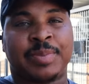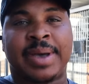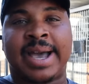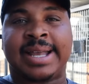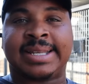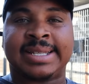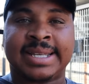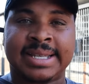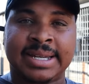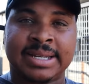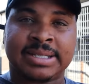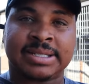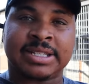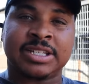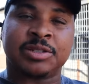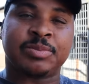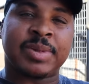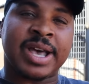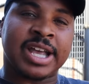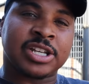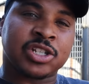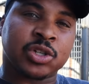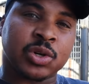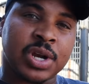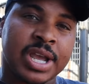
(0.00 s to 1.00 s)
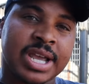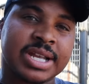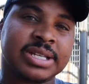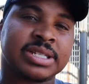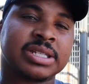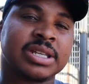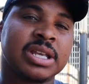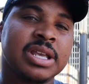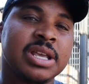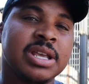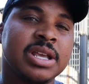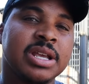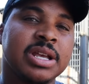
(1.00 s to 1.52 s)
bad tendencies, bad
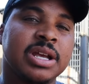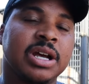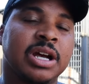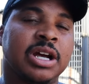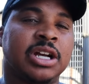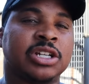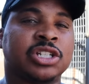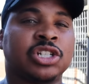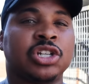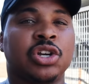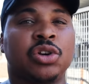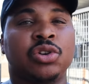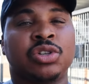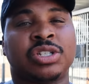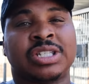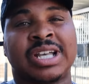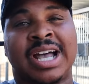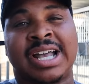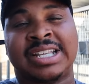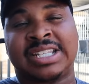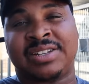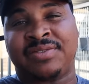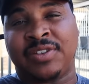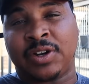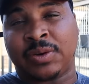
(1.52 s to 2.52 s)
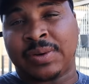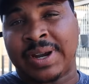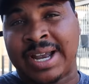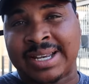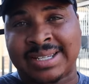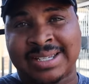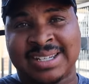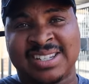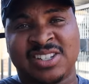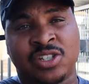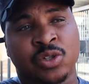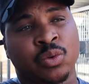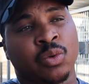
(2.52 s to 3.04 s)
traits, show signs of
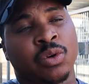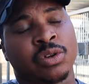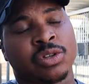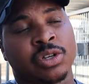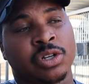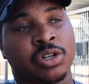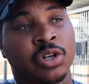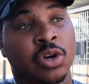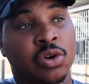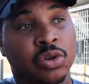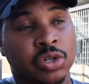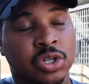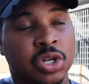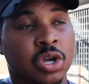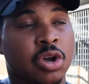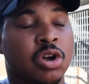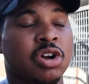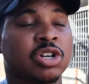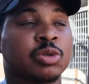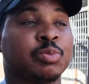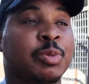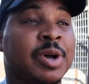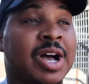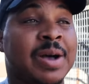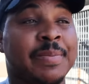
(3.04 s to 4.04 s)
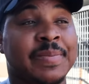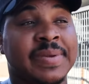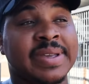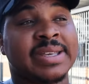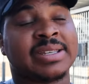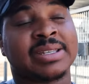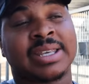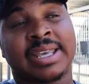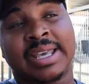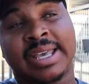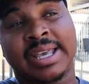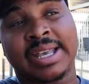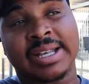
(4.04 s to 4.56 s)
aggression towards adult dogs,
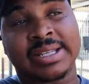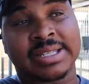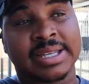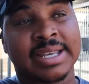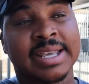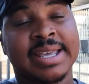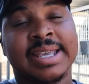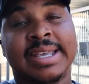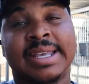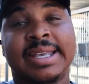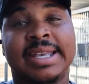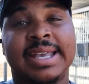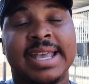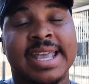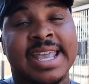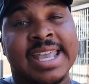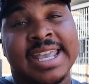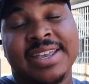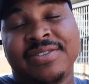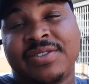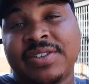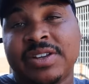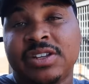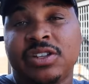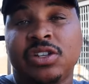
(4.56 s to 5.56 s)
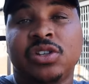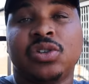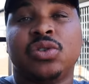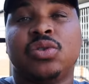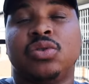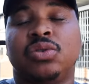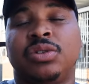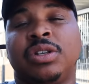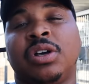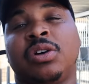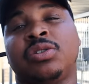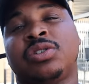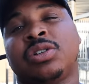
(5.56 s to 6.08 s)
puppies, kids, even
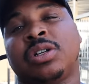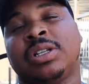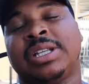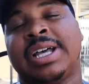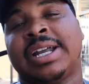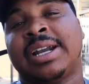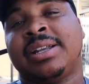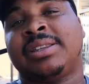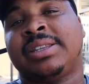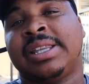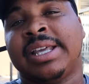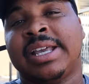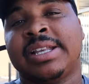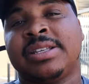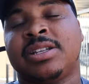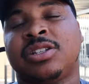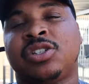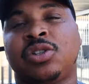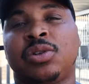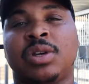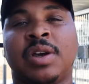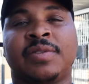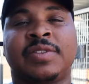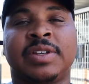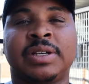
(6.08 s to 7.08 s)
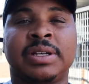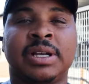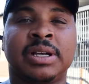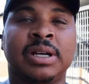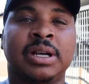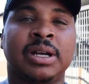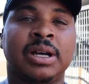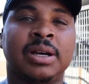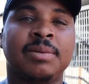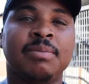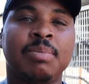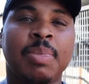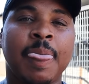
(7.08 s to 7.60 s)
you. Those are a lot of things that you have
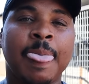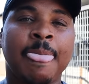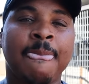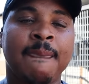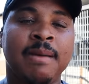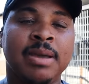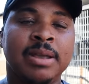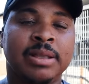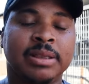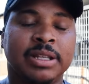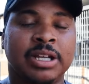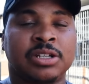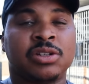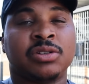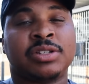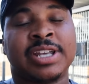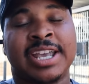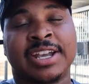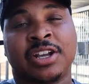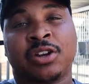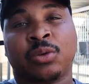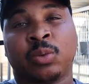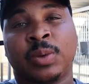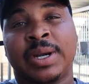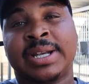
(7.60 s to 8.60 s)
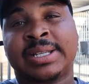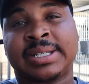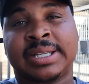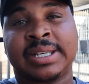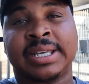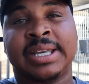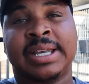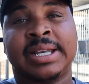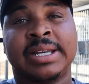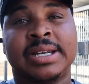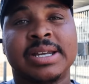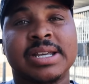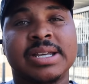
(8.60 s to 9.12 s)
to, that you take a risk
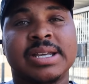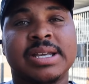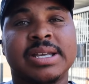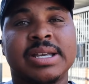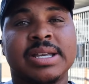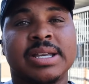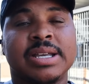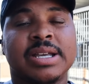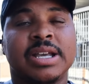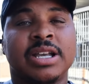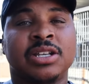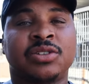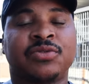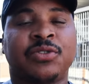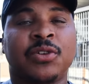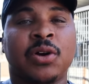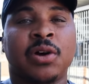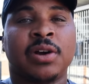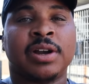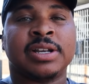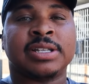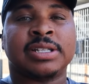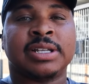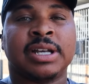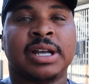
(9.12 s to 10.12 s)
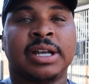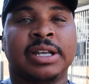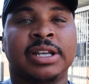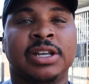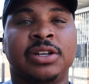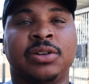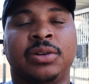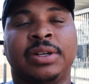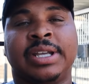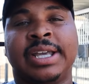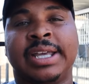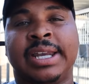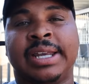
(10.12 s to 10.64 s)
in as far as,
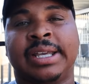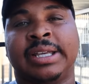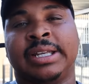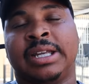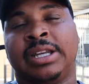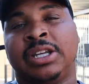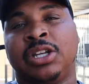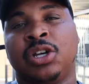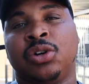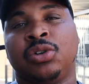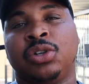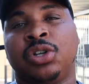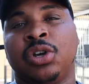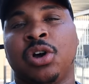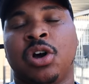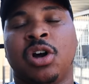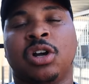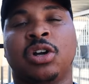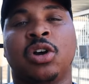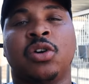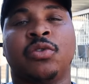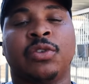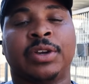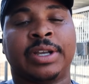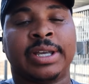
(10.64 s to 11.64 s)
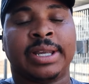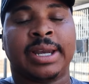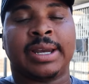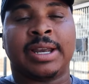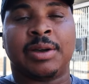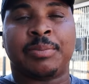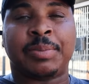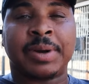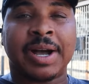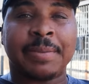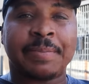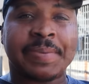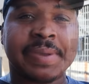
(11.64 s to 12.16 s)
you know, getting an adult dog over
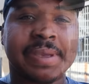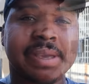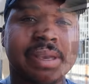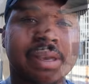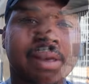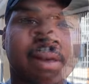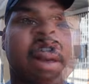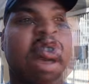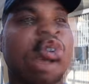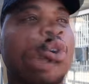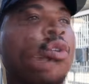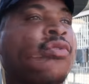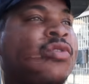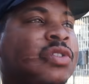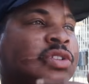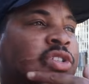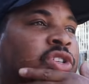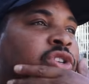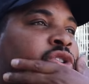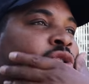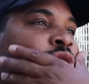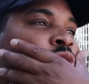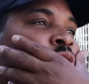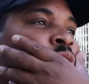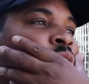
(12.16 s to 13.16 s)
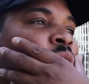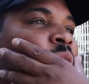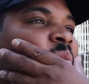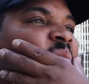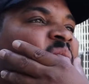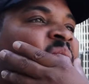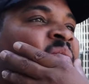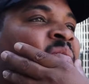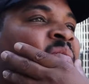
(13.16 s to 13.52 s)
getting a puppy. Let's go over to